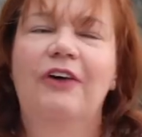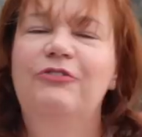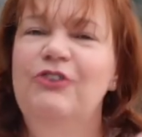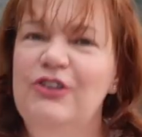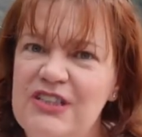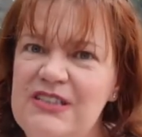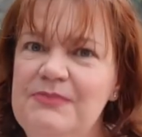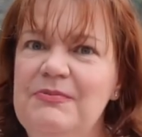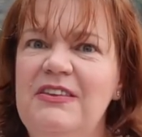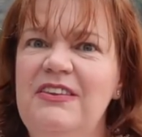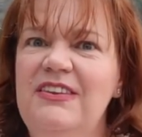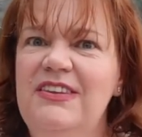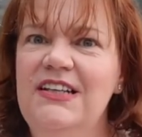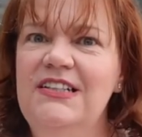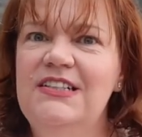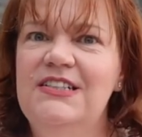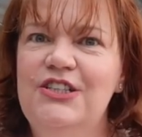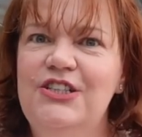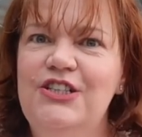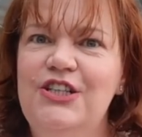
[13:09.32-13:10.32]
I've got some other
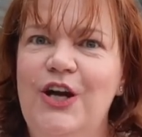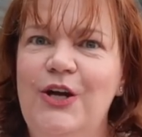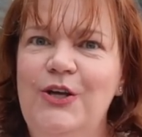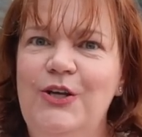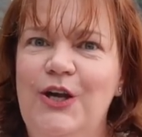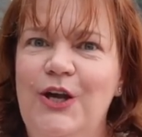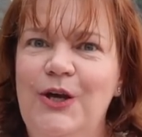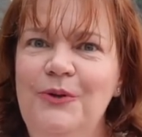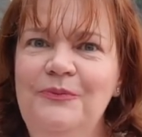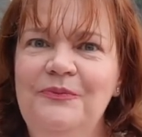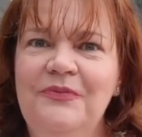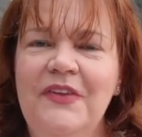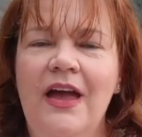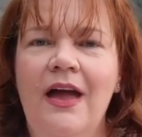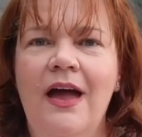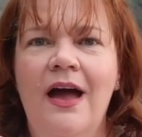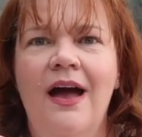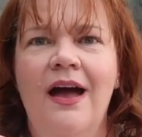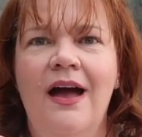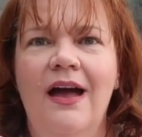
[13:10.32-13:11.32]
things to show you.
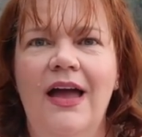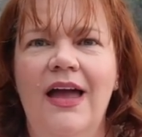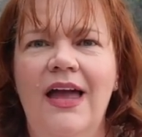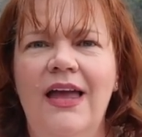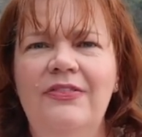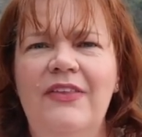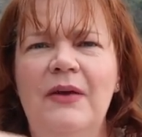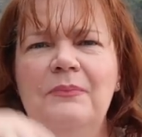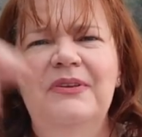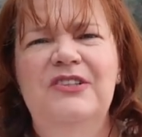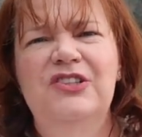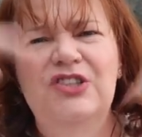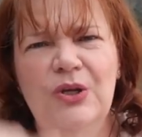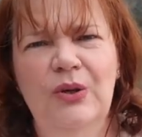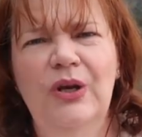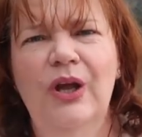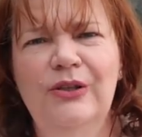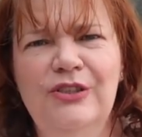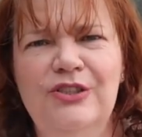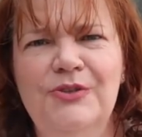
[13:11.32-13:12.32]
They were too
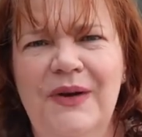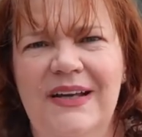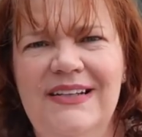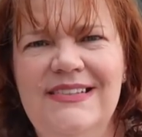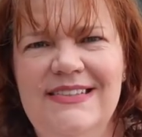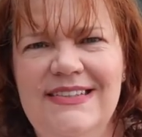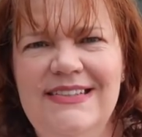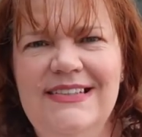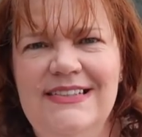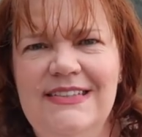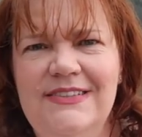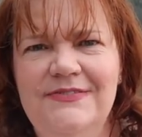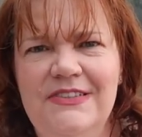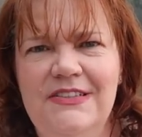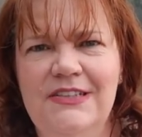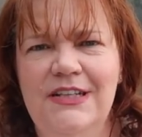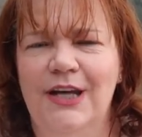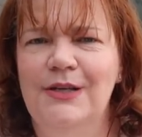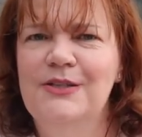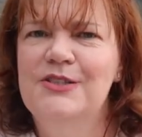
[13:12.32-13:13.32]
long to add to this
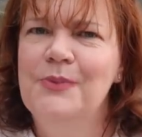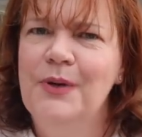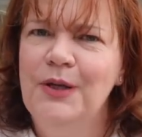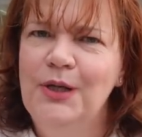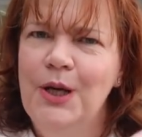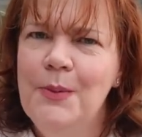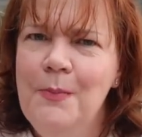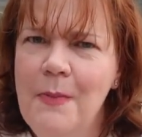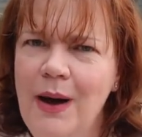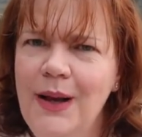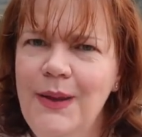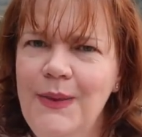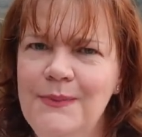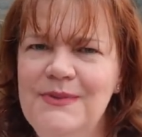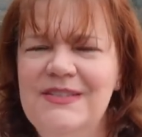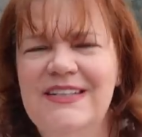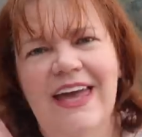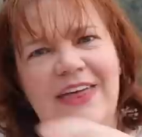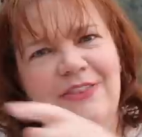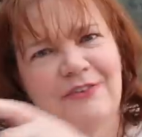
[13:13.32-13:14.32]
video, so I'm going to combine
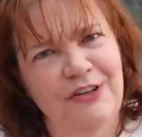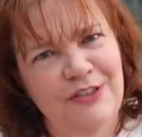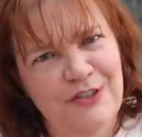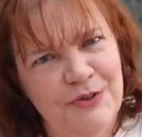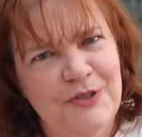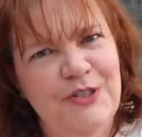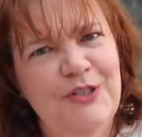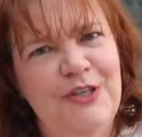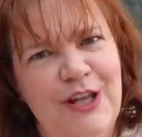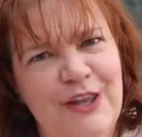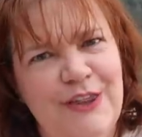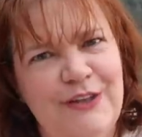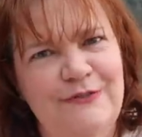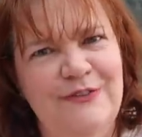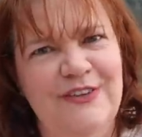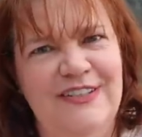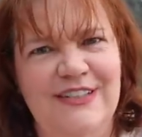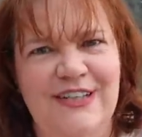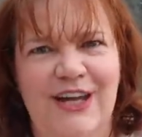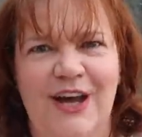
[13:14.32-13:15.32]
them together and do another
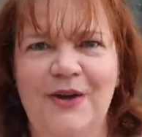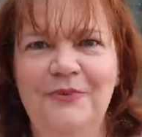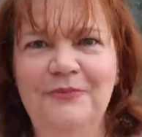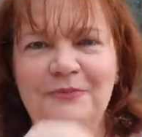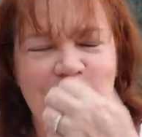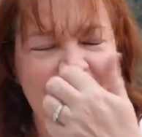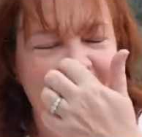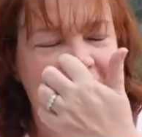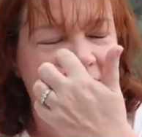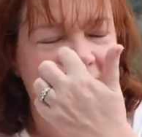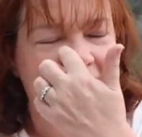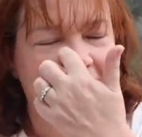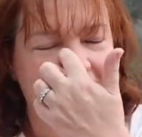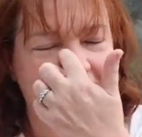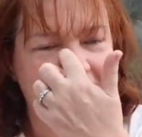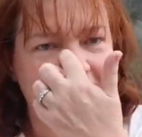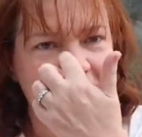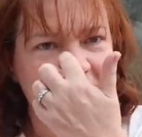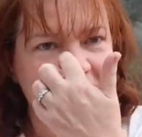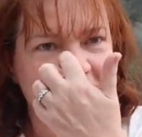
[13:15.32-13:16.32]
video.
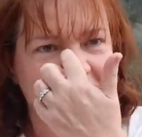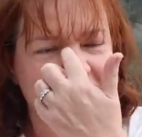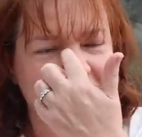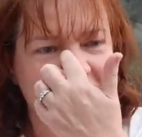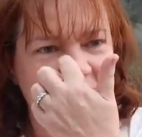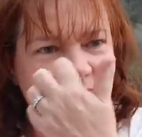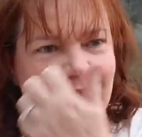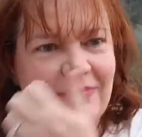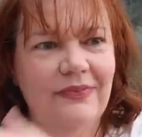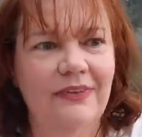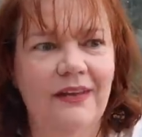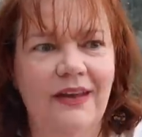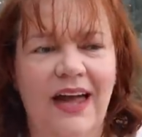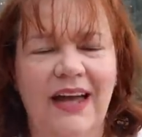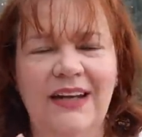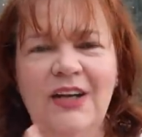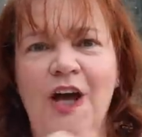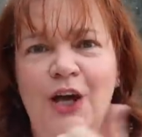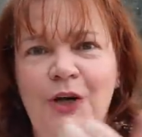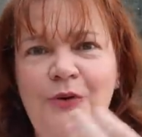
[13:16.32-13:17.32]
And
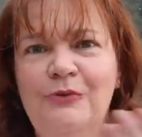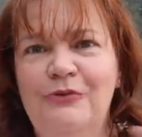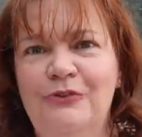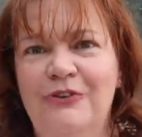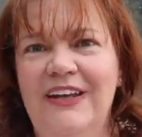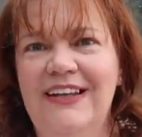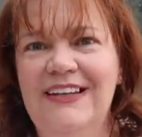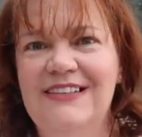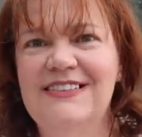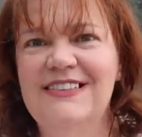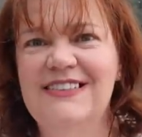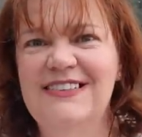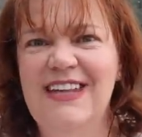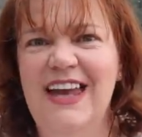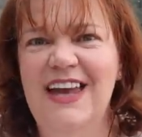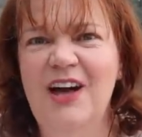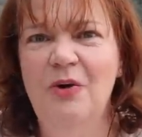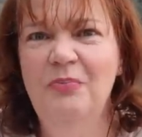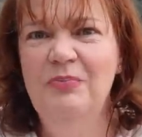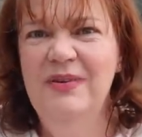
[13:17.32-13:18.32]
hopefully, as I
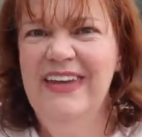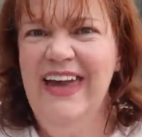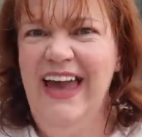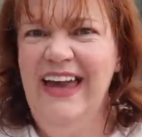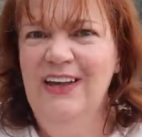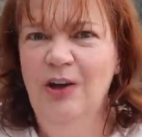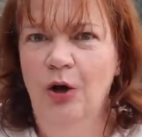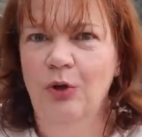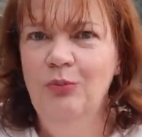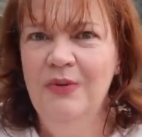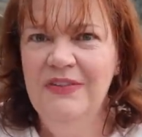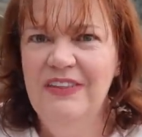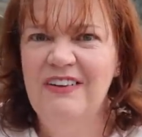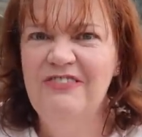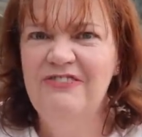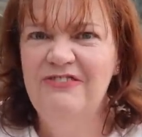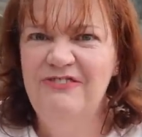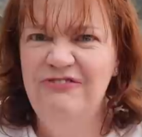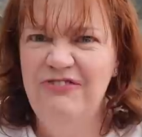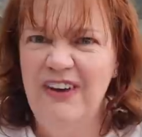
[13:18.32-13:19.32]
say, I'll be getting on with
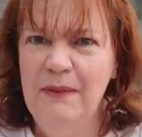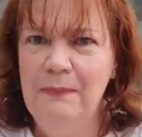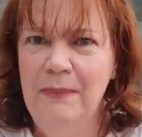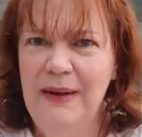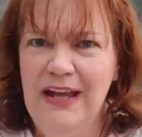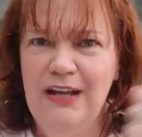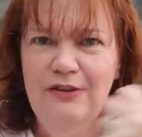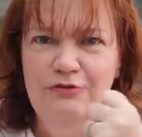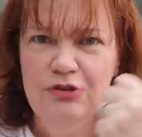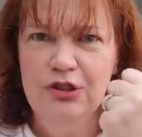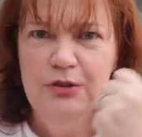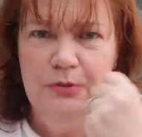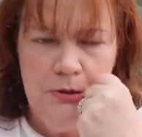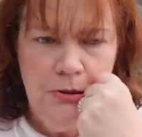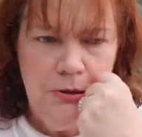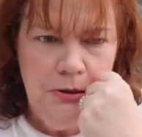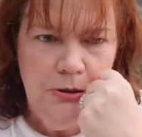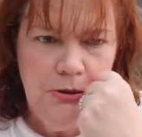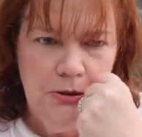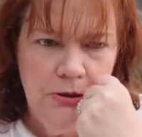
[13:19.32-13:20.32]
that flipping
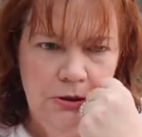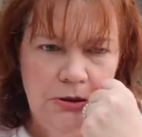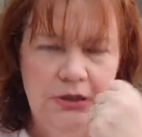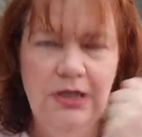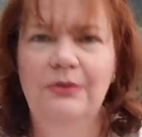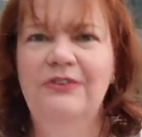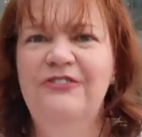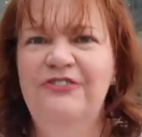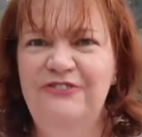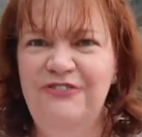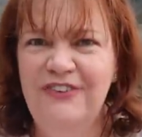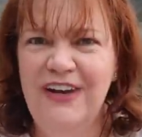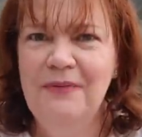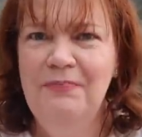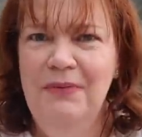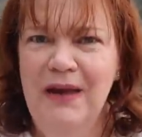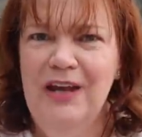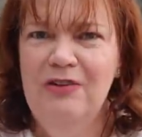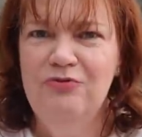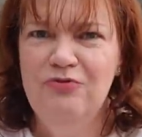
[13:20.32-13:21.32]

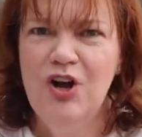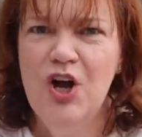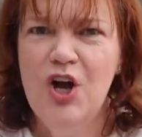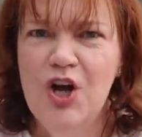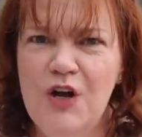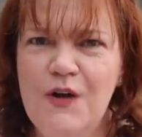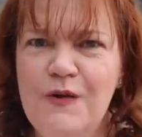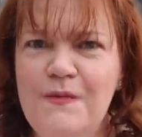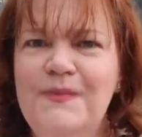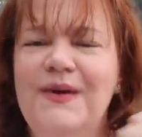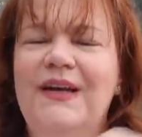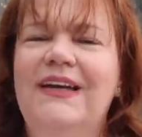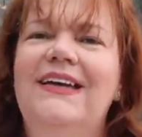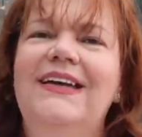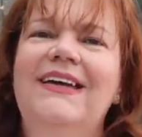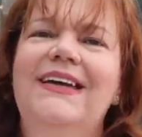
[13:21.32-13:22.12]
room.